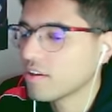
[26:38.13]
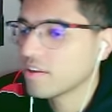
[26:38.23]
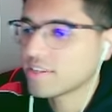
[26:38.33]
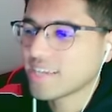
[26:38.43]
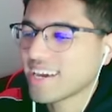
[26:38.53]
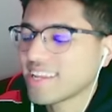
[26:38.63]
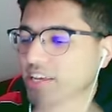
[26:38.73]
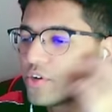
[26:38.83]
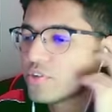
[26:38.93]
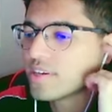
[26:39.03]
Because I can
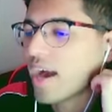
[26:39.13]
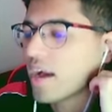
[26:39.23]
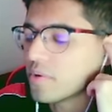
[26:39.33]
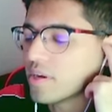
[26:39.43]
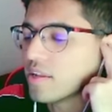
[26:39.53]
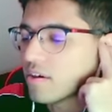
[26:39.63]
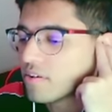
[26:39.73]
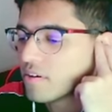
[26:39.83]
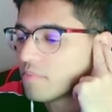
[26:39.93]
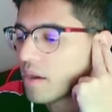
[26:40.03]
hear the guy right
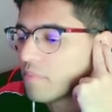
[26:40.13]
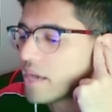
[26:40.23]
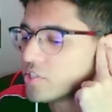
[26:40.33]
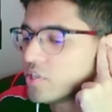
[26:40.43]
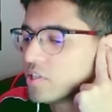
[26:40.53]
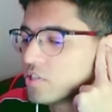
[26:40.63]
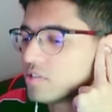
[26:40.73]
now in my imagination